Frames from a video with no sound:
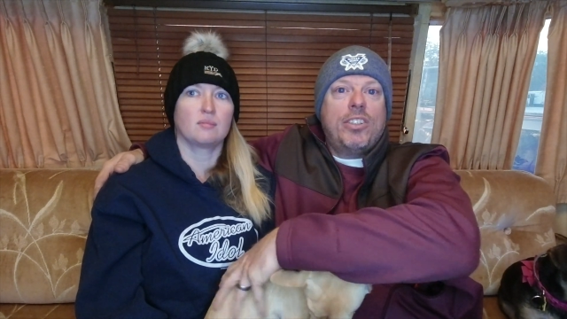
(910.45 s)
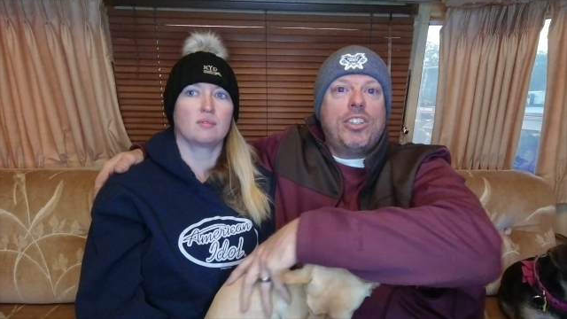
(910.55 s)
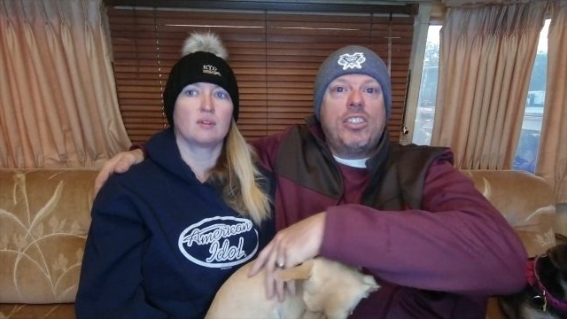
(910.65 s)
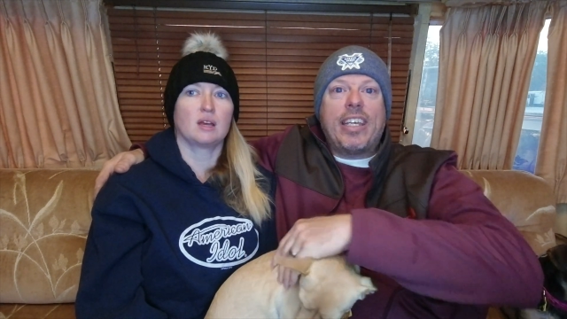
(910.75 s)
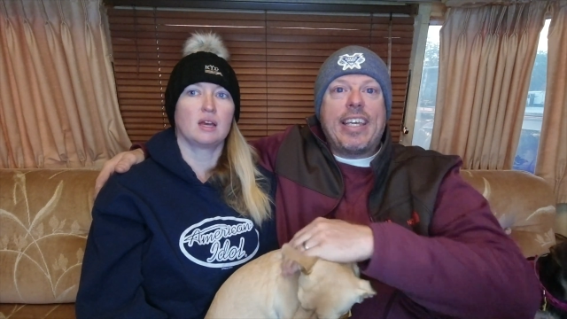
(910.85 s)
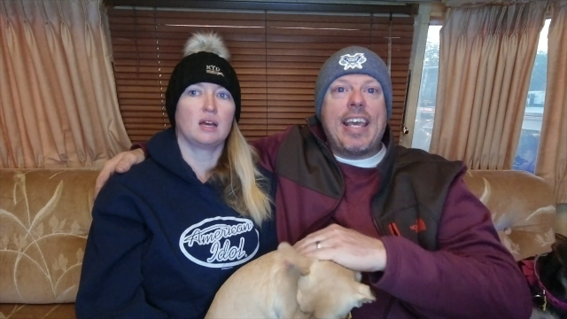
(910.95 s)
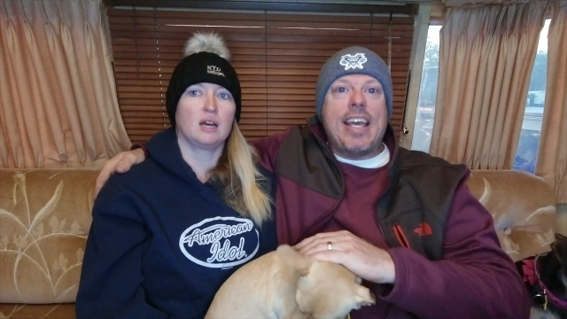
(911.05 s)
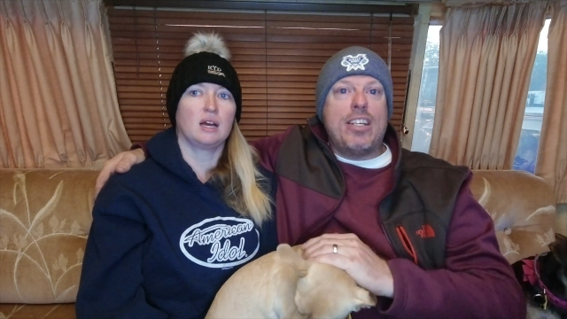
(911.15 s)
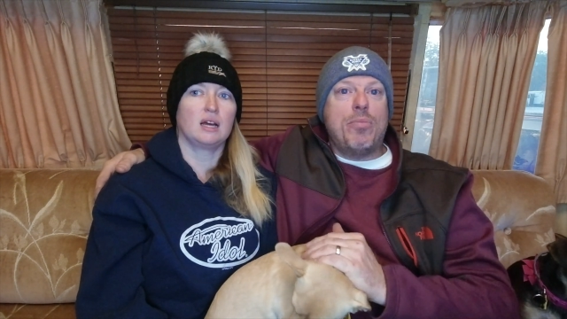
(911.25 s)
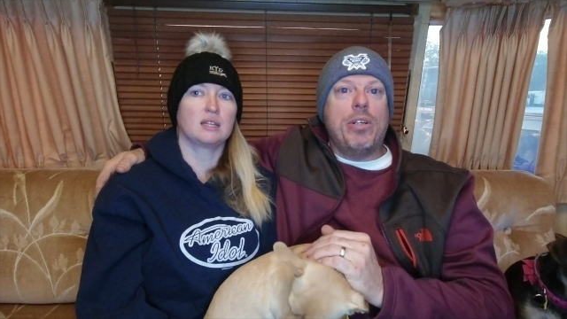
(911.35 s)
Speaker 1: She's like
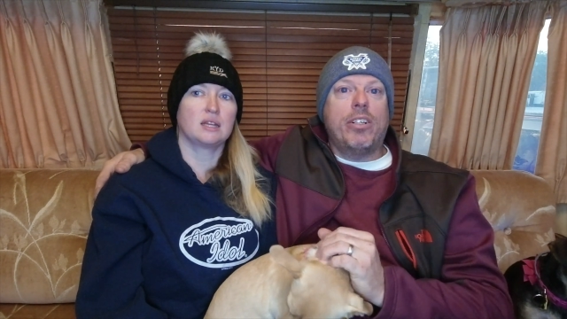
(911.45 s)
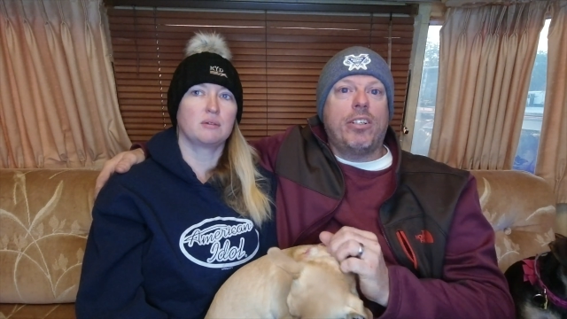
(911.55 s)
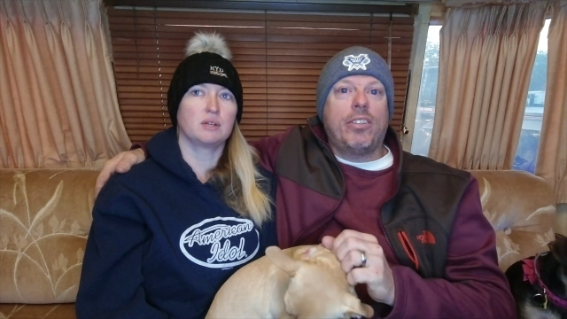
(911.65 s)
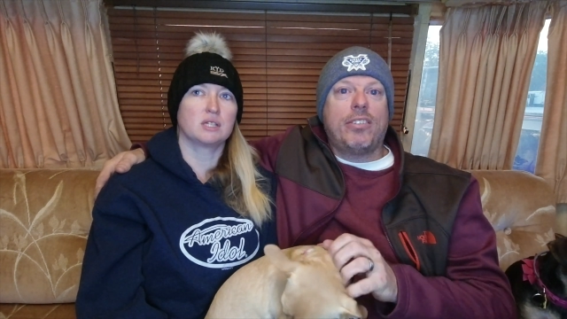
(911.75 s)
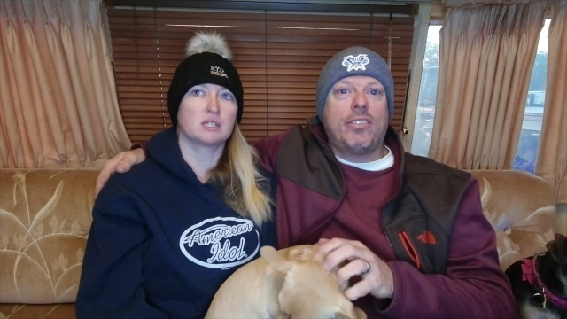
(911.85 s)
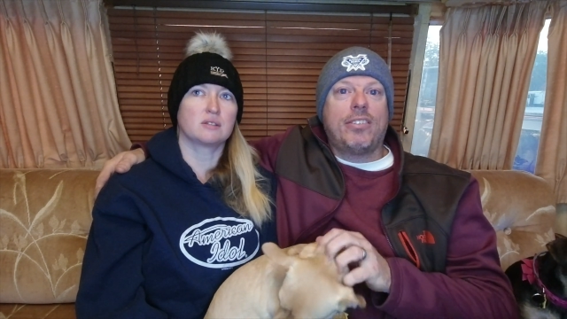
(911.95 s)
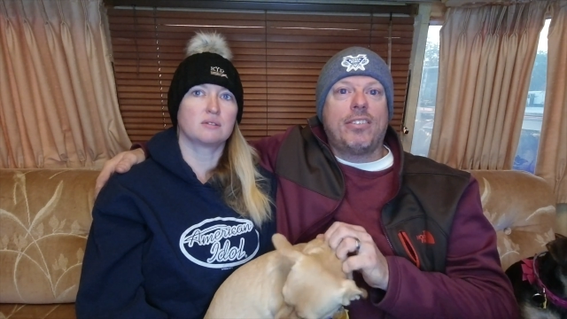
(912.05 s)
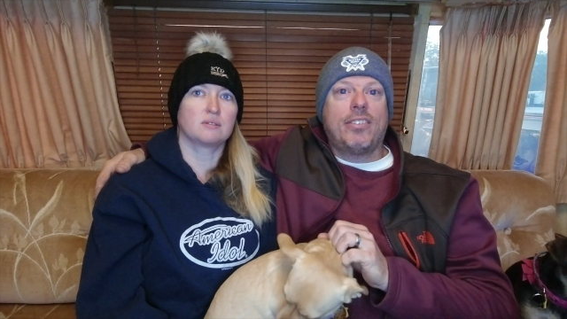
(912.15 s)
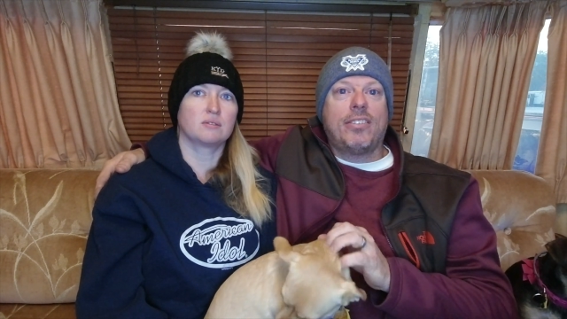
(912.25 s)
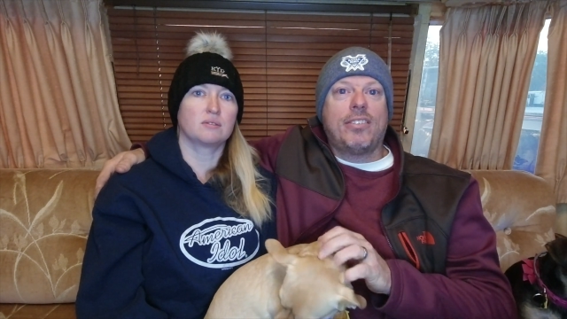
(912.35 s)
cashmere. I think we just
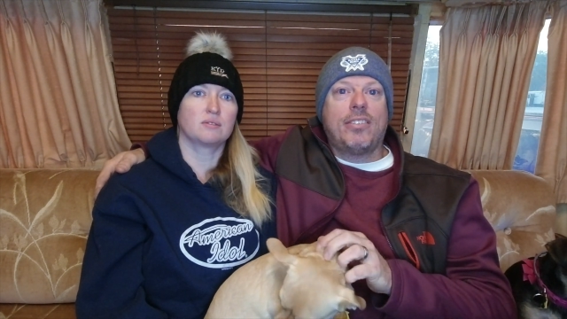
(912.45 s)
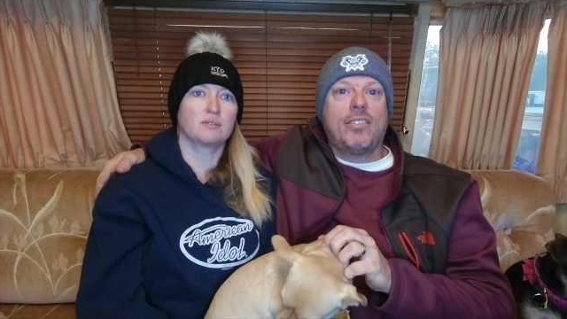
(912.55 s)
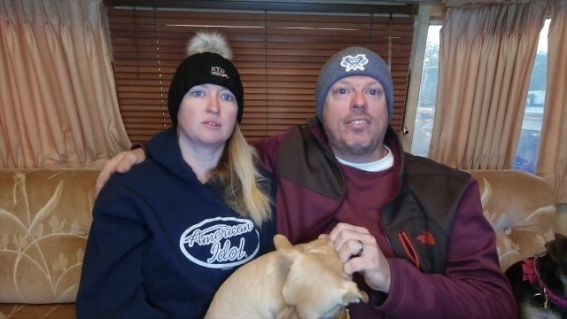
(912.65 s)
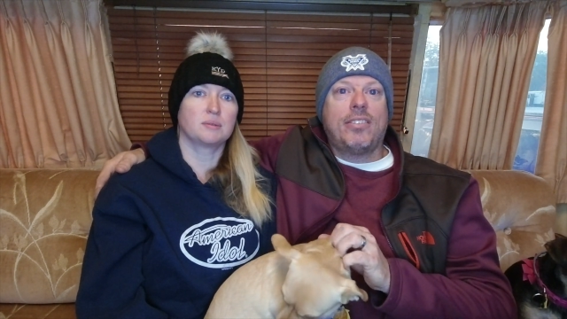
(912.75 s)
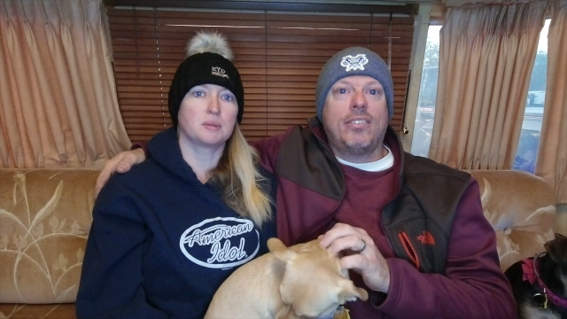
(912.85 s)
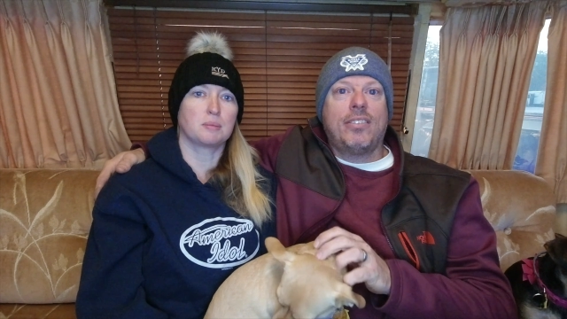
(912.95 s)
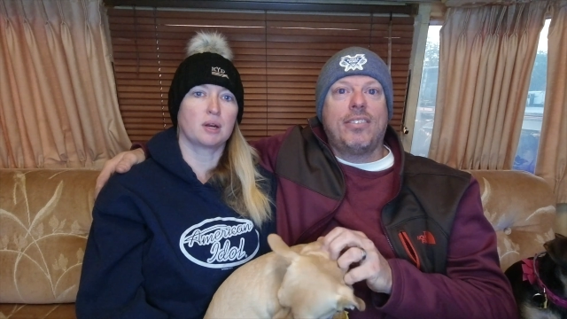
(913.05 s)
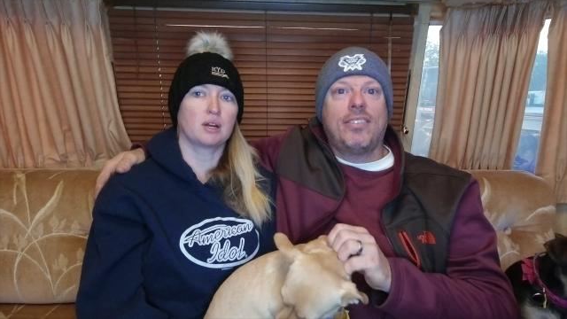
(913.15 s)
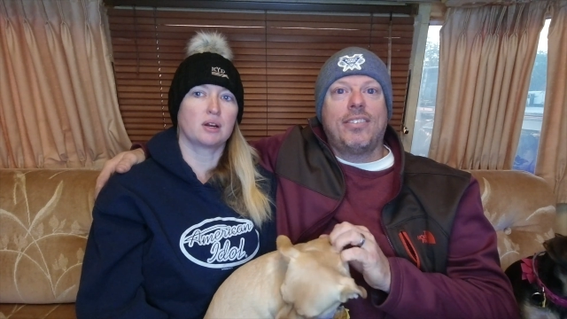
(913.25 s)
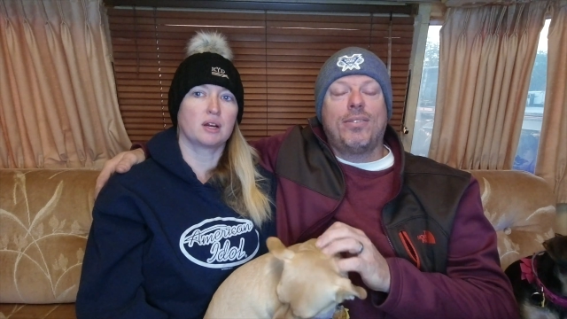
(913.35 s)
flipped the
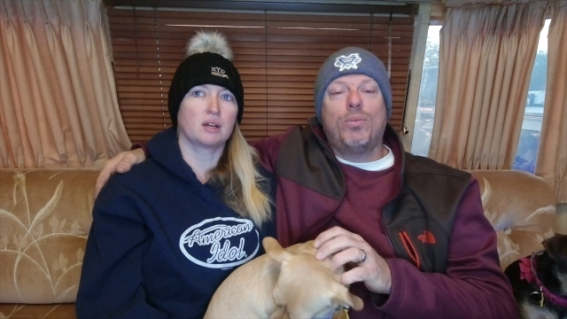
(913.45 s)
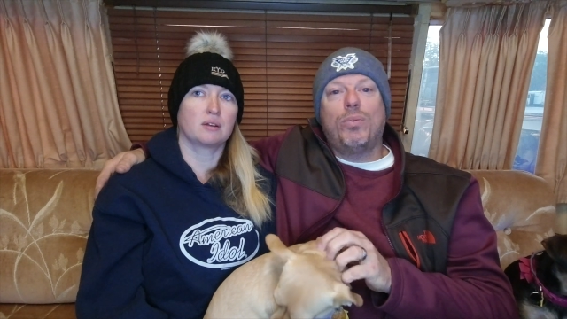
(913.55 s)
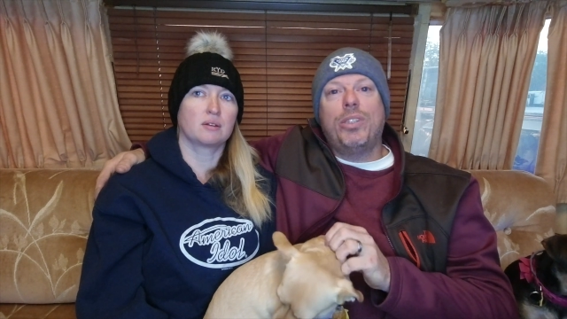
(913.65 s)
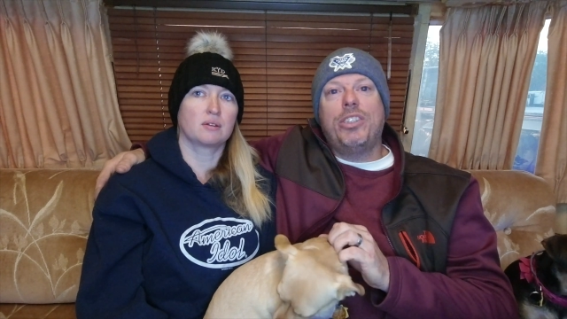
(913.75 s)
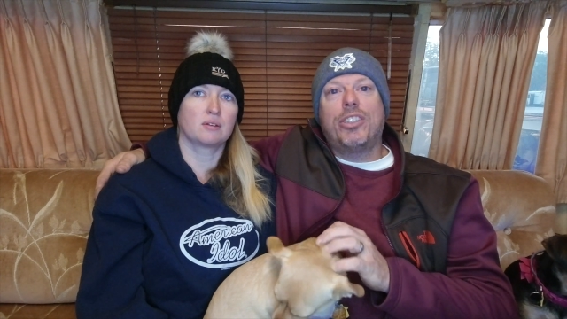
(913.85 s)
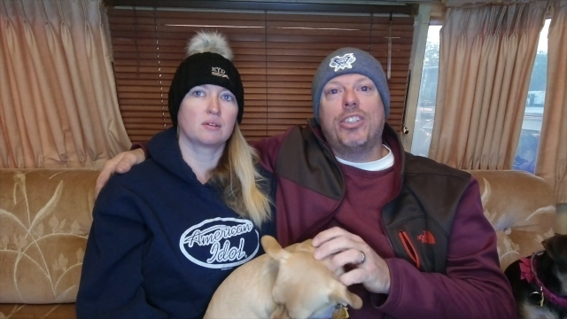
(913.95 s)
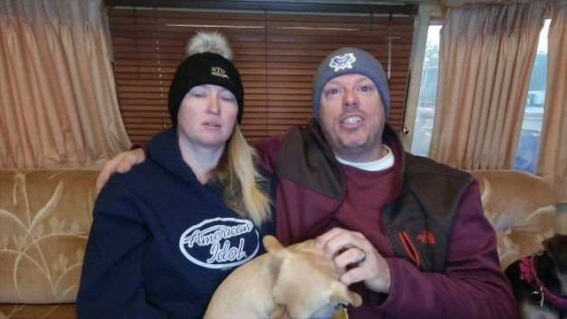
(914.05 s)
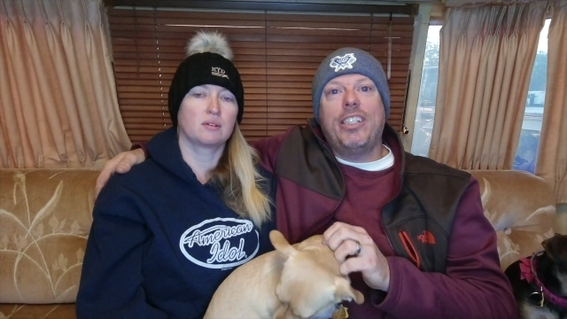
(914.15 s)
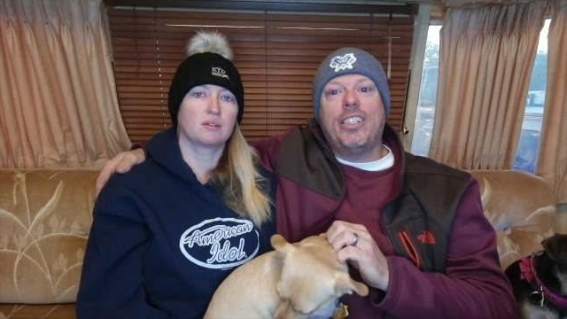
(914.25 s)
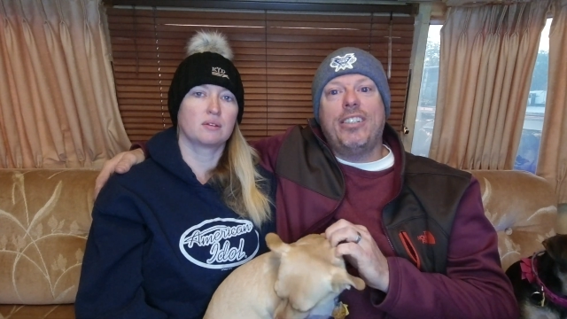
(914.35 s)
breaker again. We sure
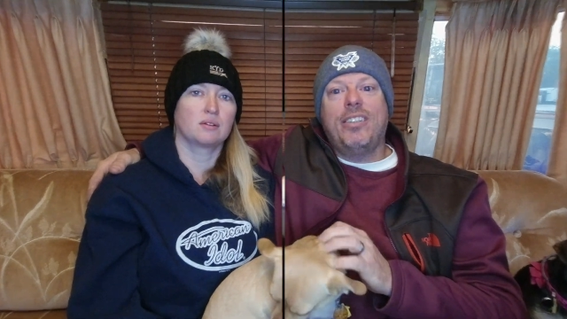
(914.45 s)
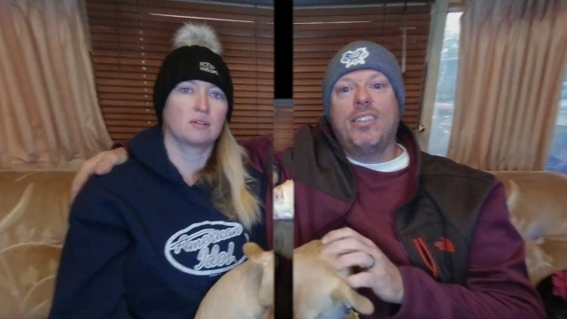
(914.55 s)
did.